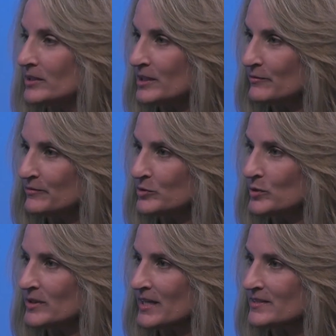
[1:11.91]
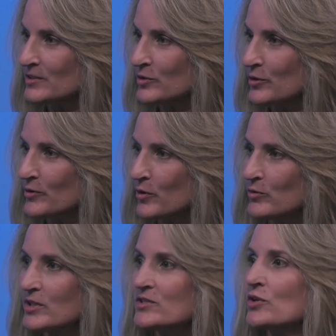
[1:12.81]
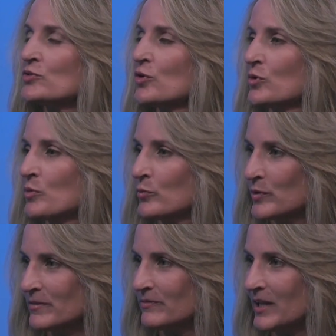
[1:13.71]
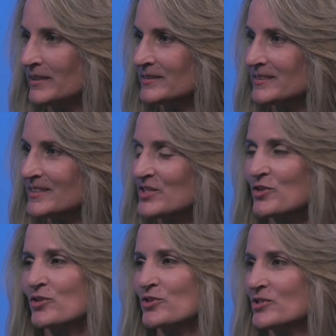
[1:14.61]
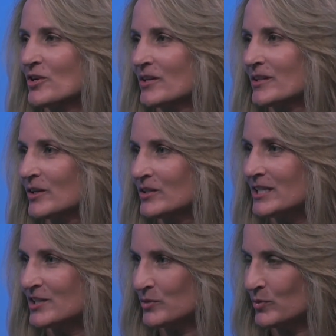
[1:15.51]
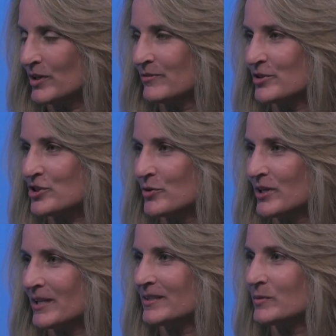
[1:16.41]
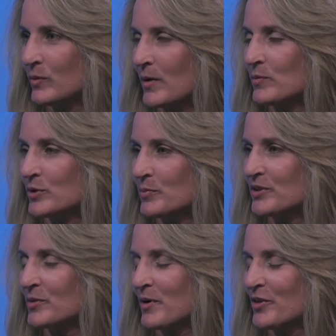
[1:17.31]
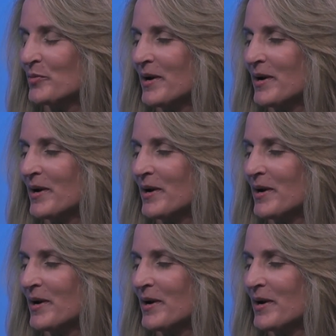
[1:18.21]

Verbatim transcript: any fluid that's in their throat. This is a normal reflex, so there's not a need to worry for choking. Why would you put them on their